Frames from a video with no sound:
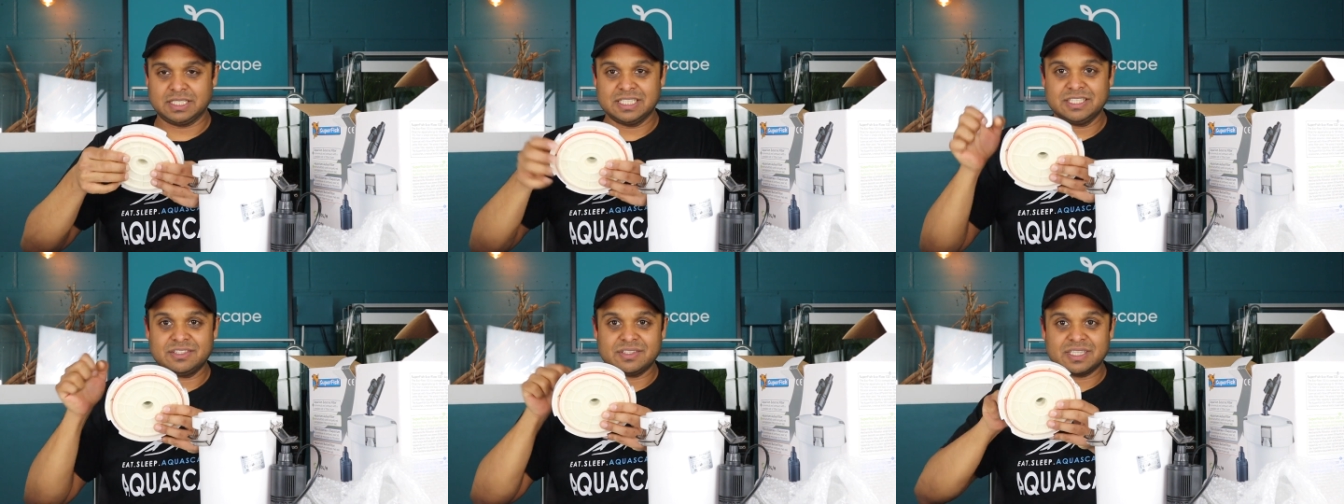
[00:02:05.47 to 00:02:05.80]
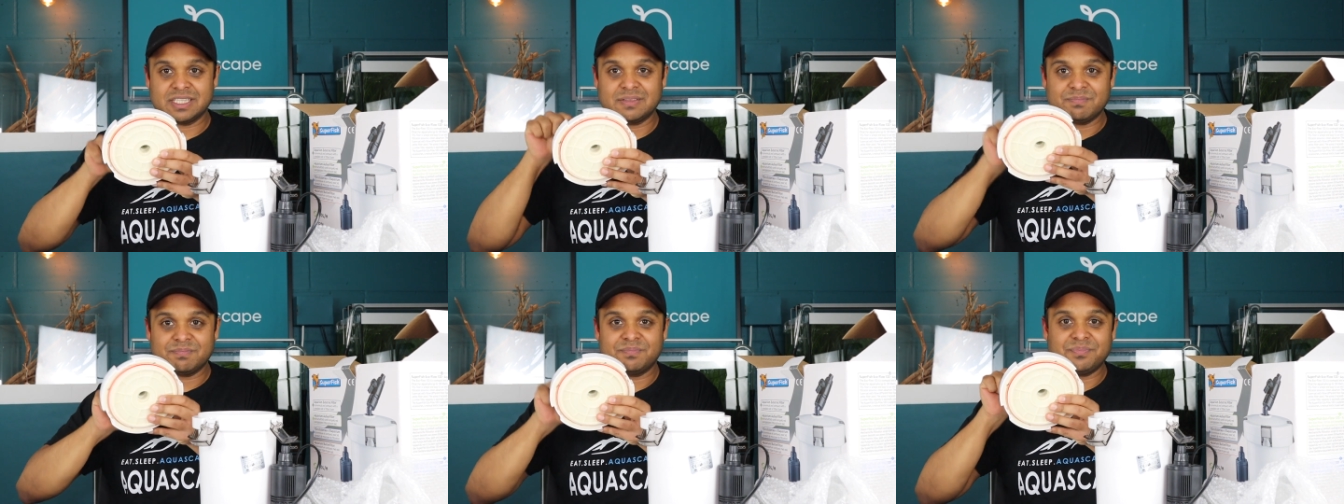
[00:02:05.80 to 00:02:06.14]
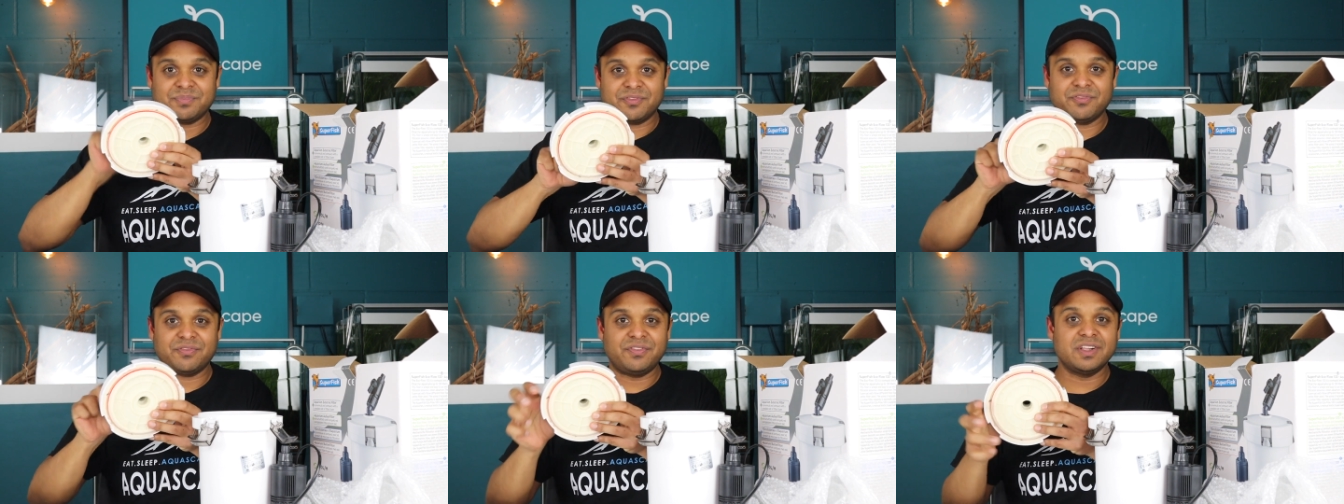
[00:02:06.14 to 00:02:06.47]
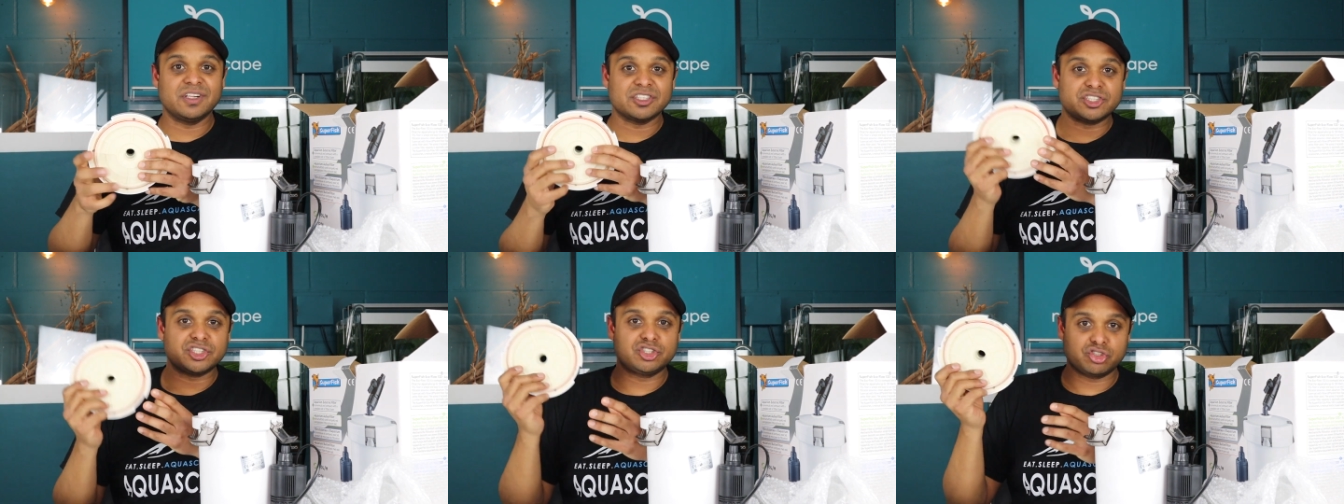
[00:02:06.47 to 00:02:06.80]
And this
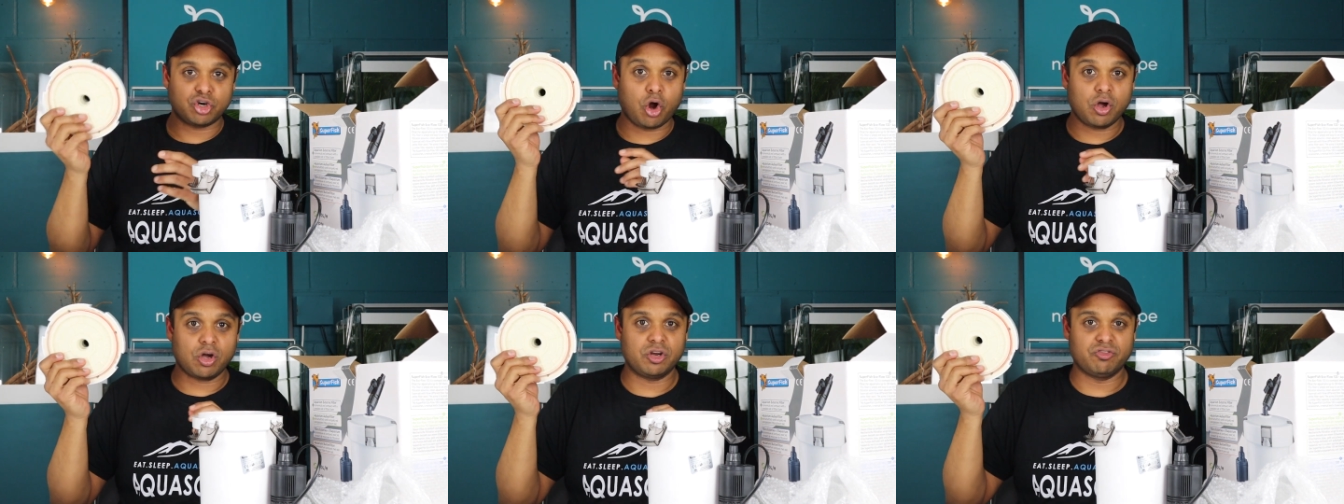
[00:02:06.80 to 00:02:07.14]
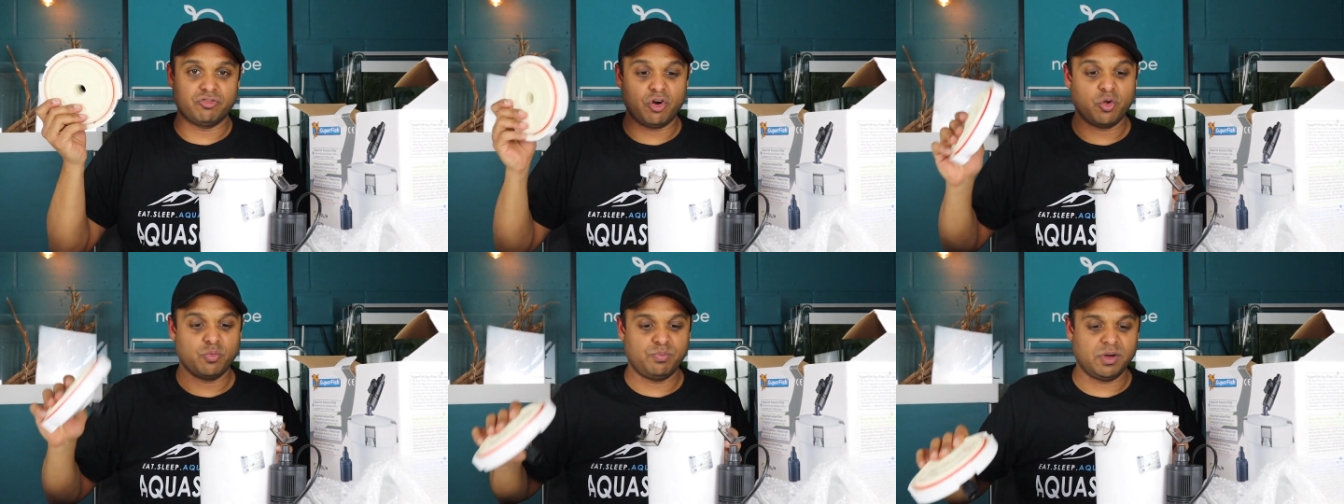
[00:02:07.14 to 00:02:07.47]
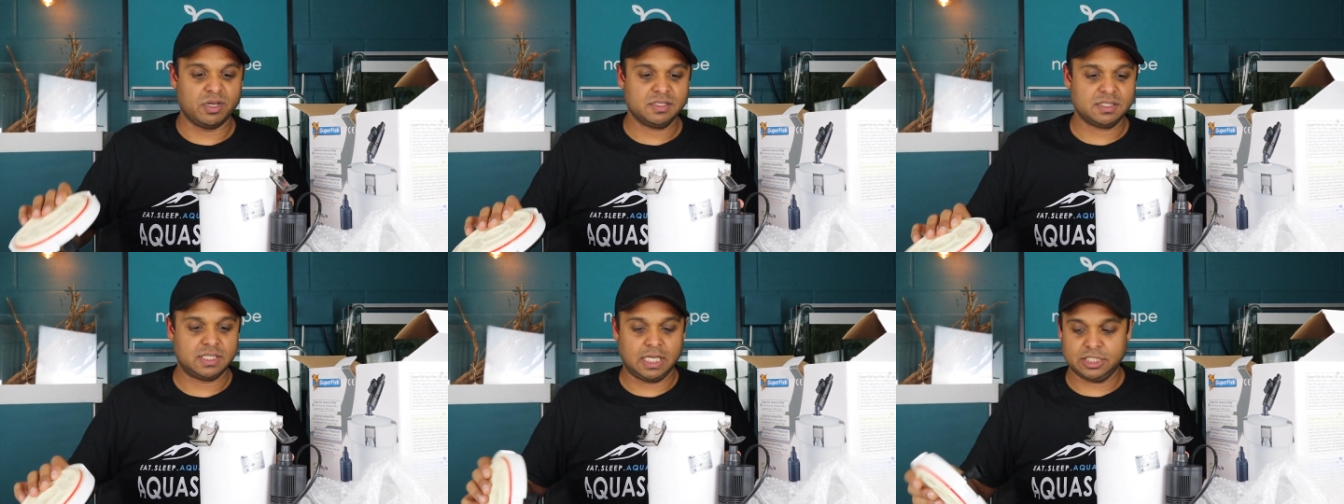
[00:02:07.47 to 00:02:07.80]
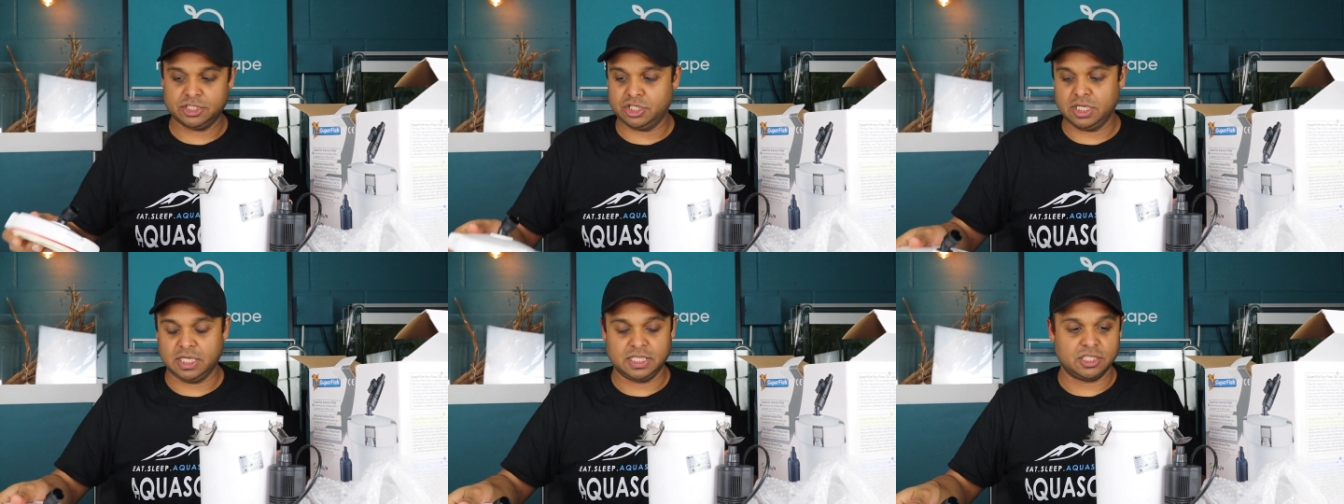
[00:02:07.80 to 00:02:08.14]
feels strong and robust
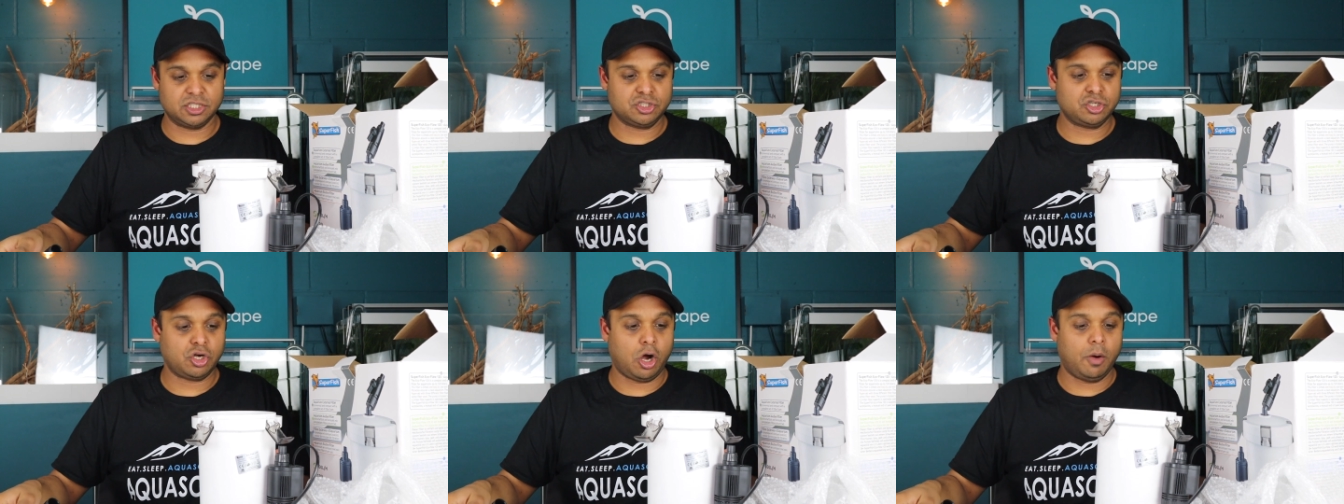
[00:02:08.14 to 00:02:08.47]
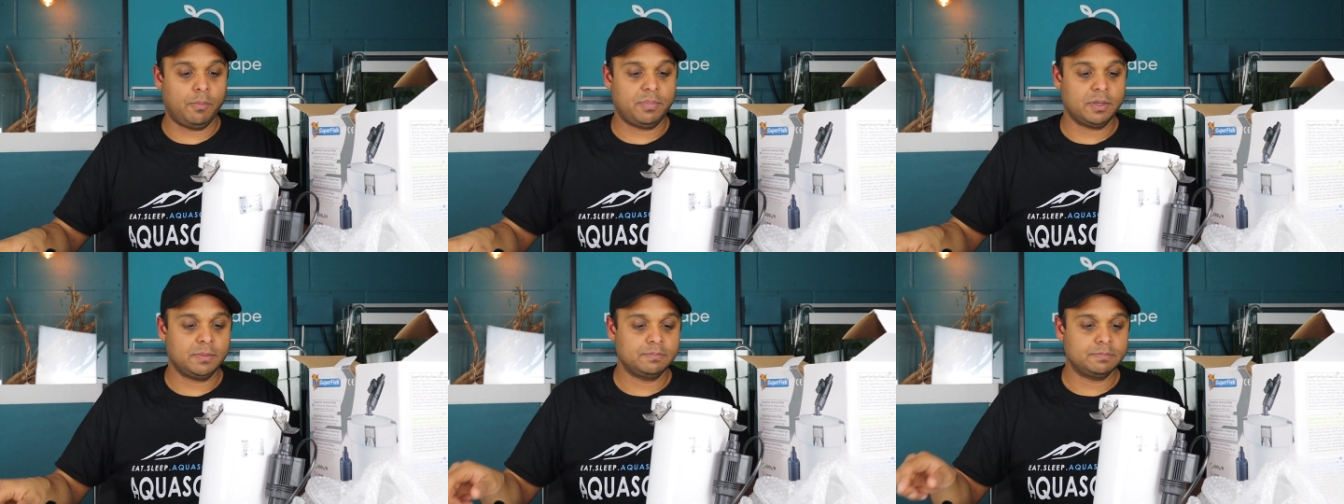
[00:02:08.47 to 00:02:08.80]
actually at the top.